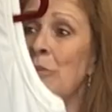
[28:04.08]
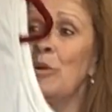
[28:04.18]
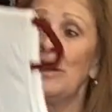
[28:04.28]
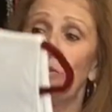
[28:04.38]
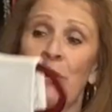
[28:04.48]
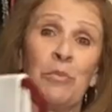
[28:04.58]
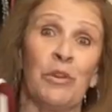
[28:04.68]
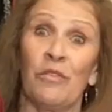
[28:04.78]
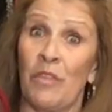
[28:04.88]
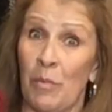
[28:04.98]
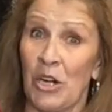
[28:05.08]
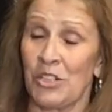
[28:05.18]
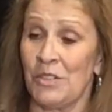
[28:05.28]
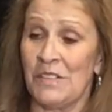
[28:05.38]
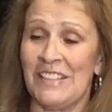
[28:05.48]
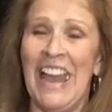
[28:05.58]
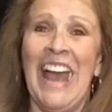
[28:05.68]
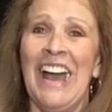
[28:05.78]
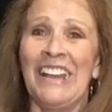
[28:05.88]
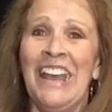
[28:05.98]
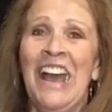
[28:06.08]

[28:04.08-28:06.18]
will remove the Marshall's tag.